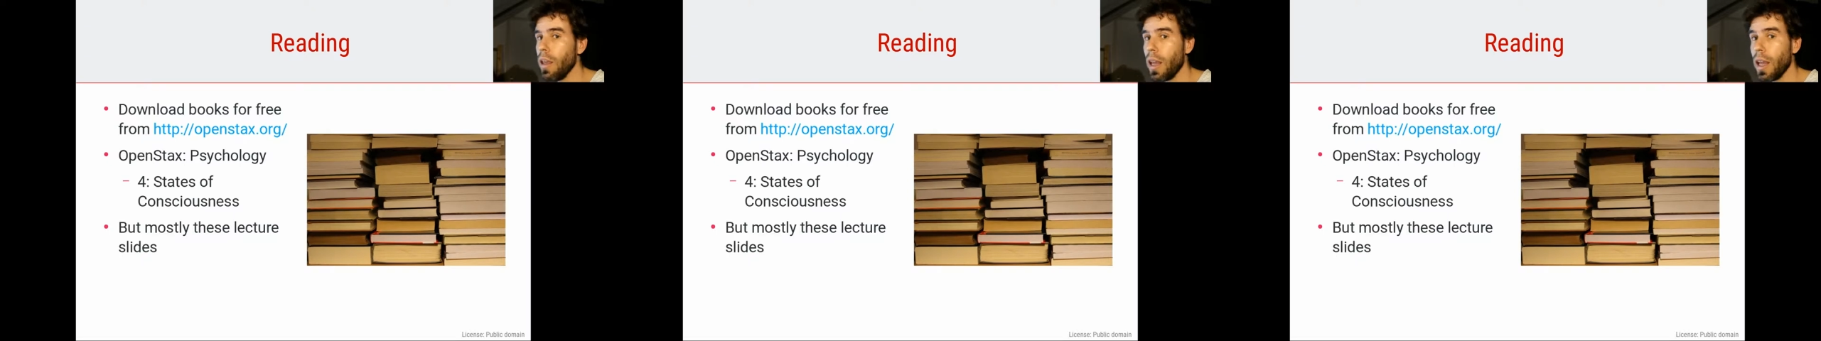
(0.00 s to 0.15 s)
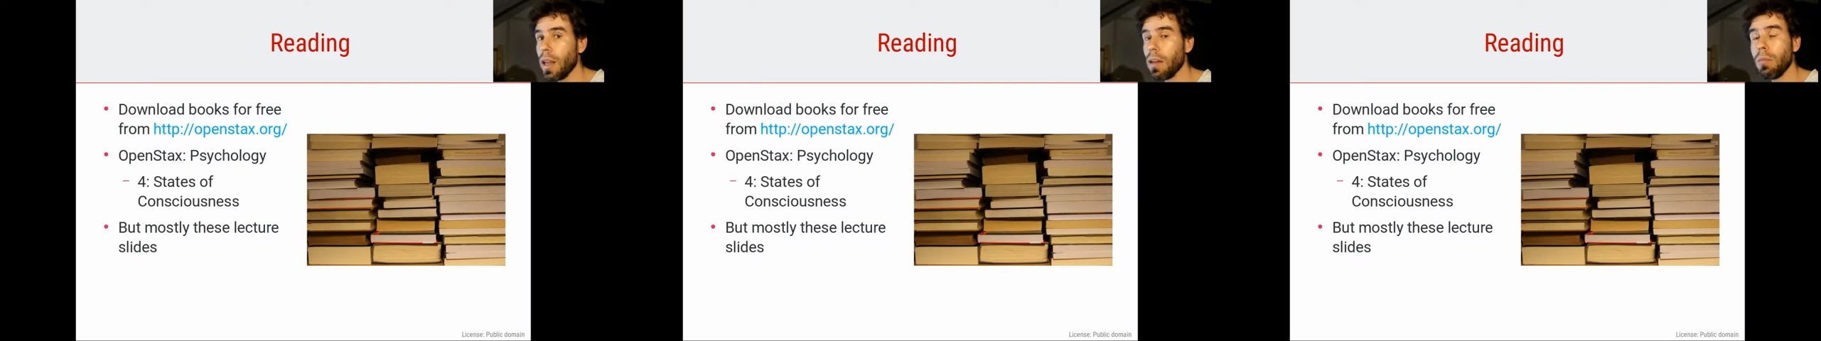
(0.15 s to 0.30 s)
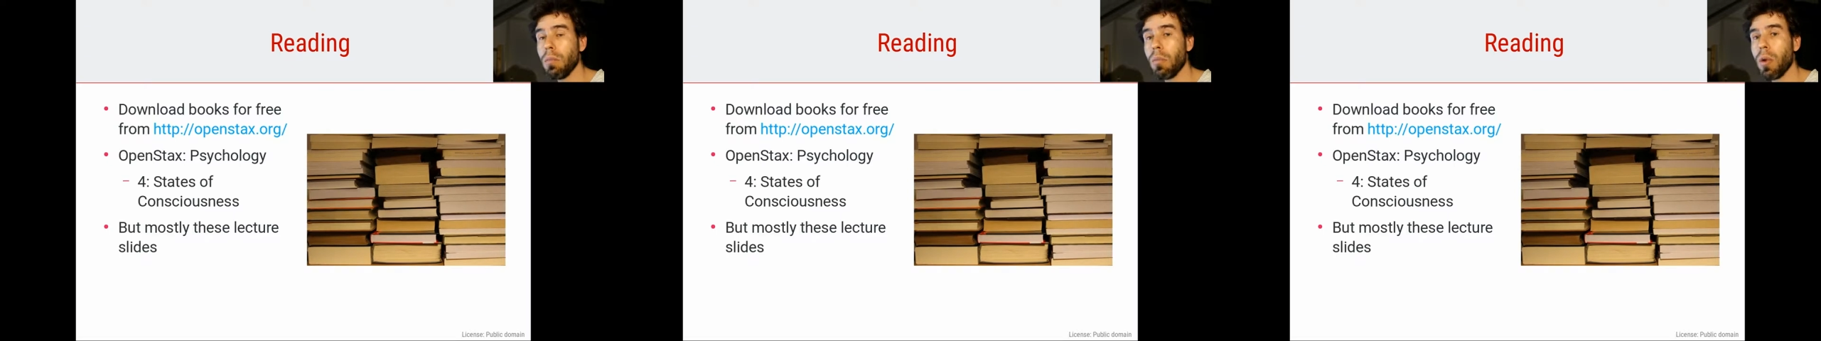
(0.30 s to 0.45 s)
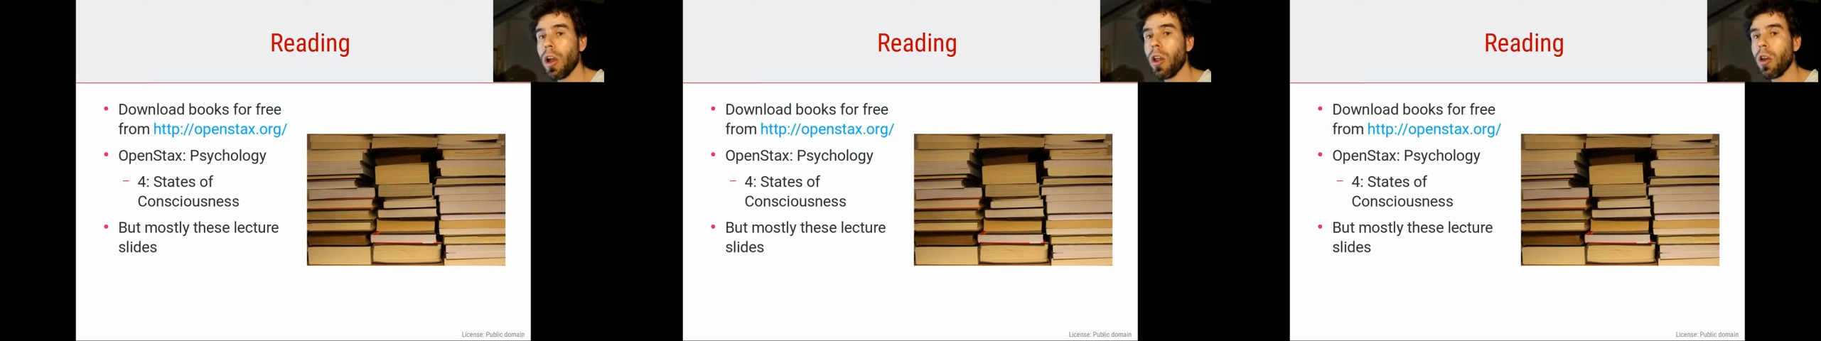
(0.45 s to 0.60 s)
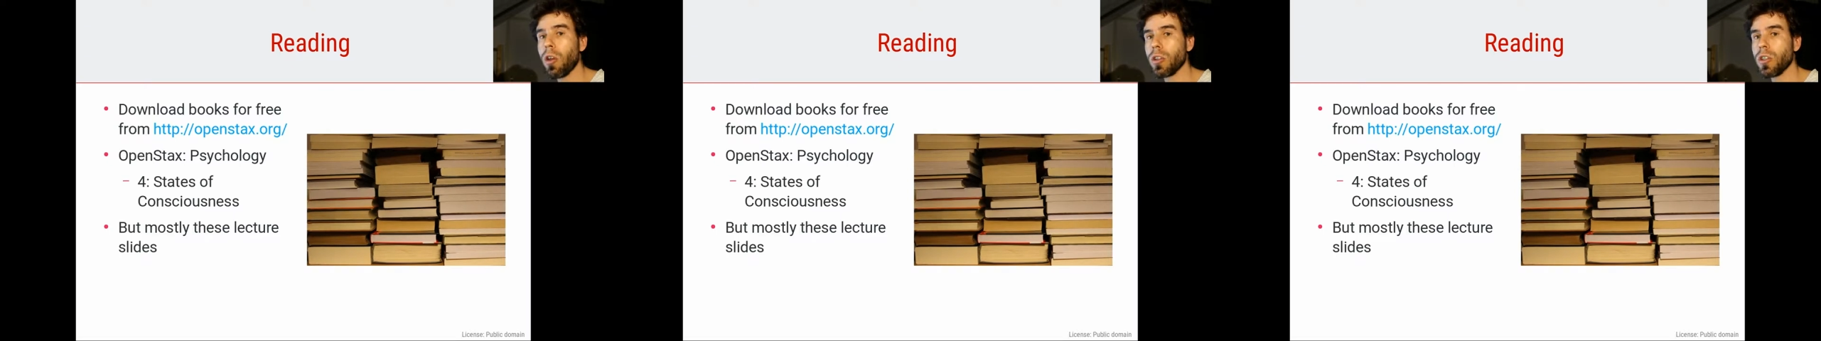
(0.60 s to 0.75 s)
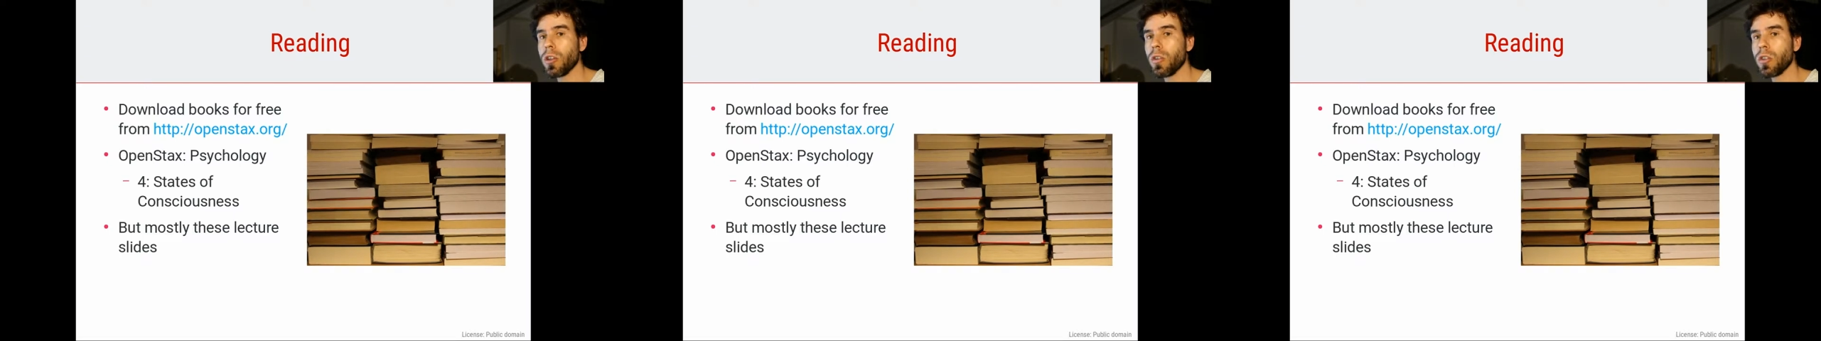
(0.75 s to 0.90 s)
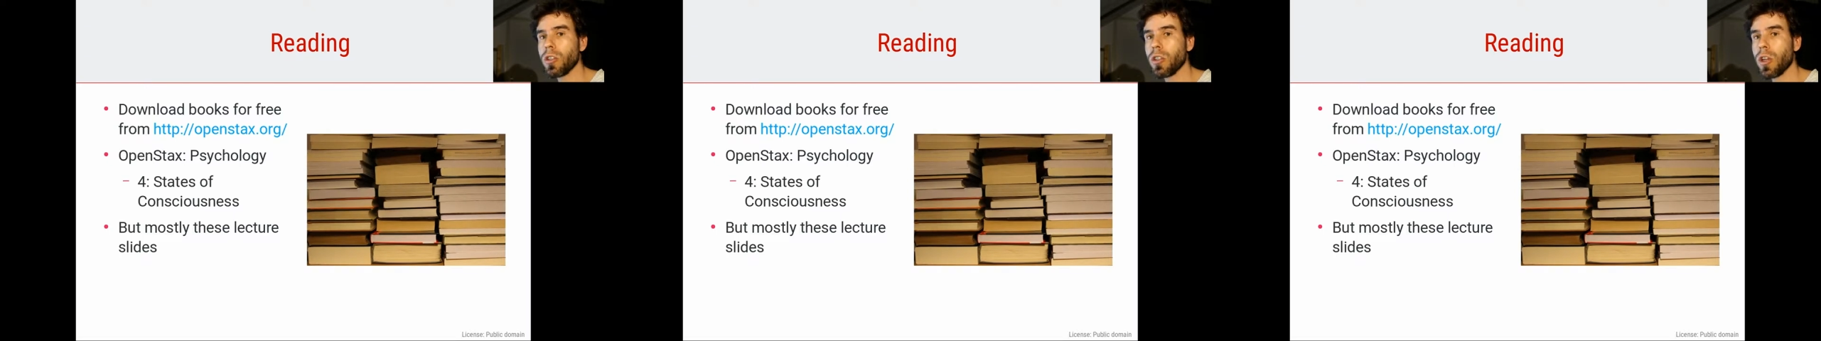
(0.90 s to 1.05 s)
and
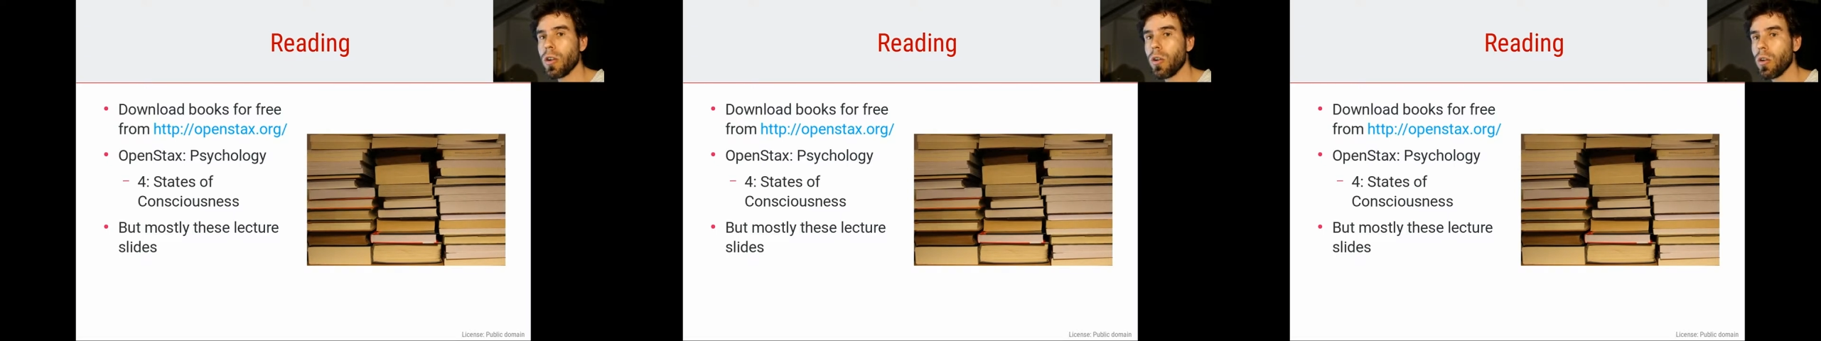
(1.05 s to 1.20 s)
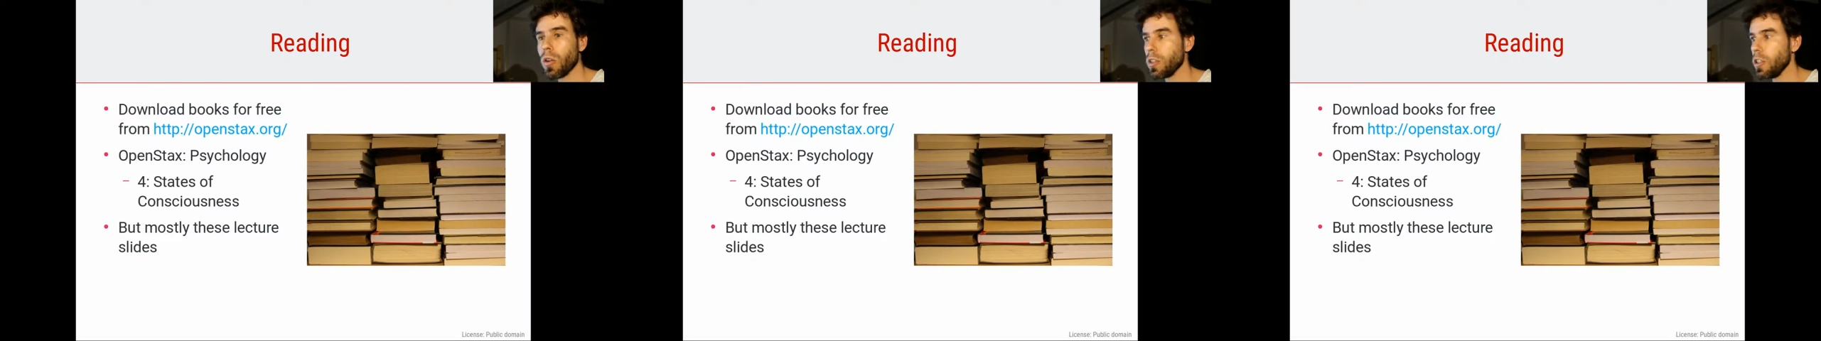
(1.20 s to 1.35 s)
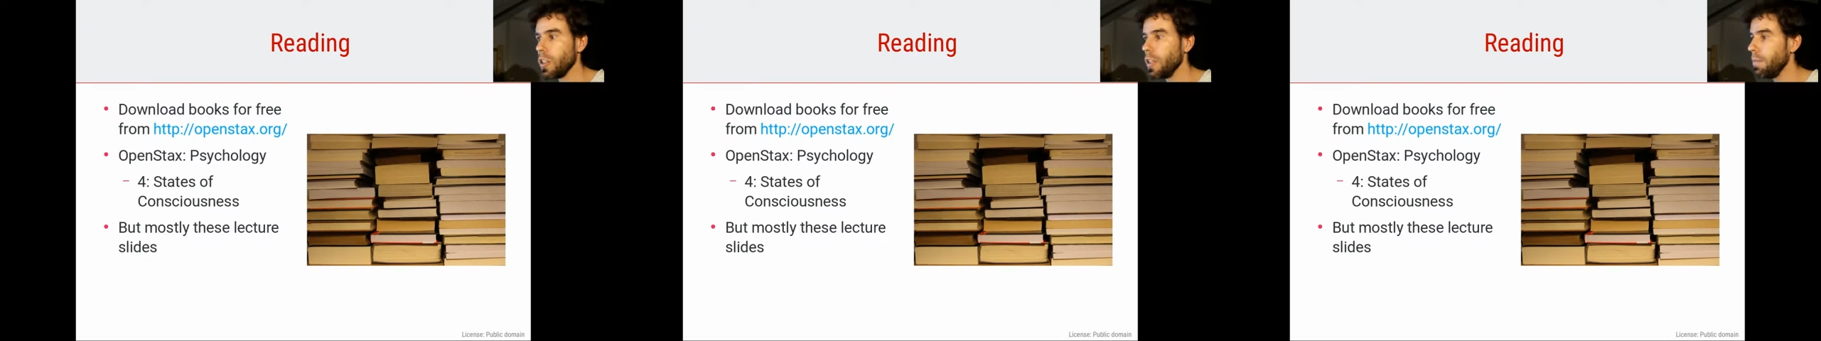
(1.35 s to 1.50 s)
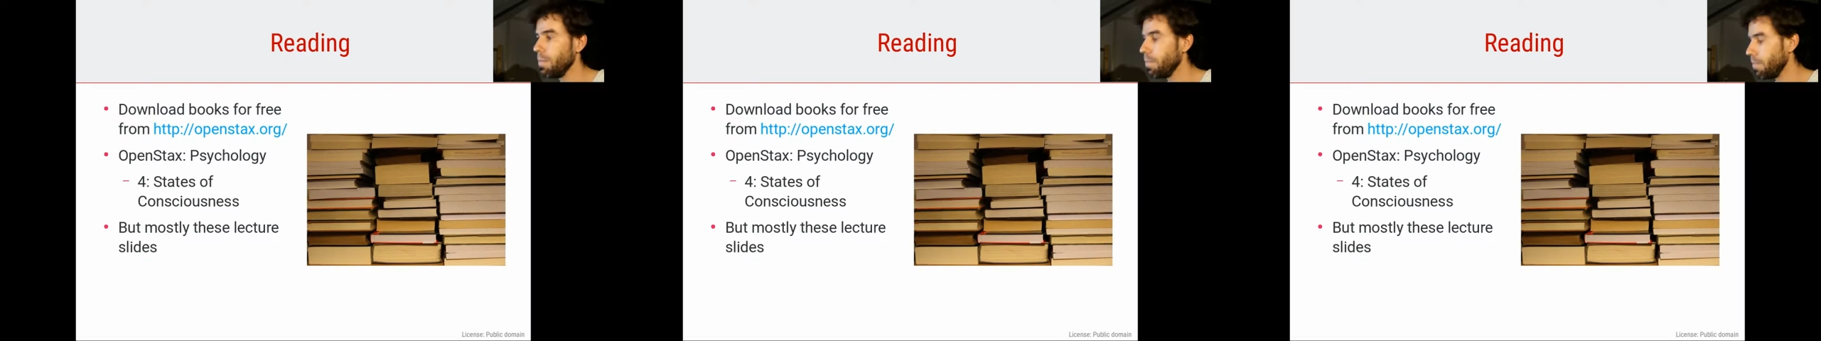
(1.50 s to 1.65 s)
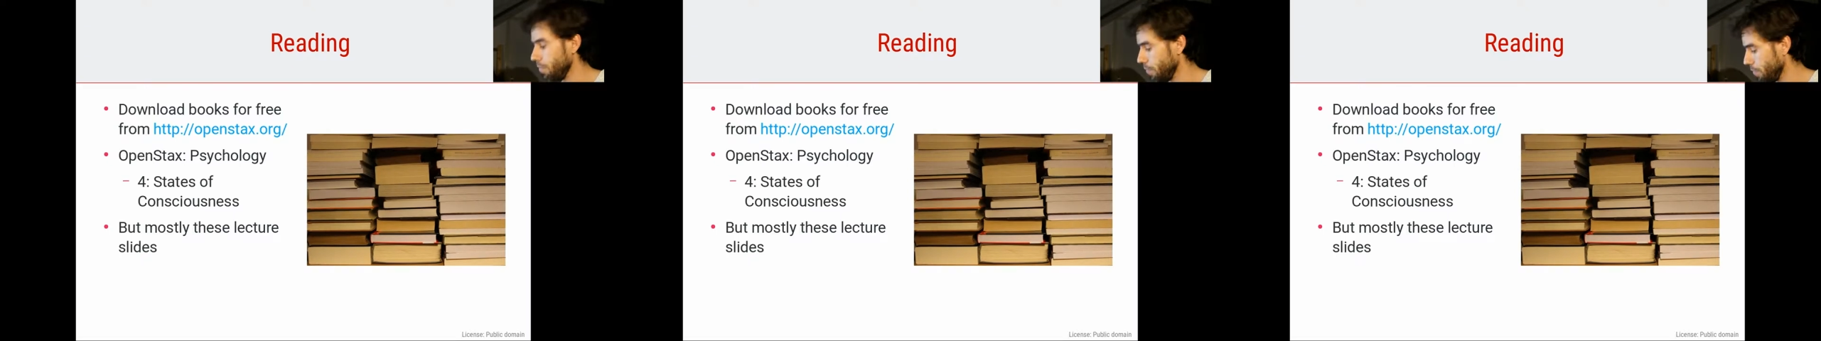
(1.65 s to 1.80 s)
biological psychology.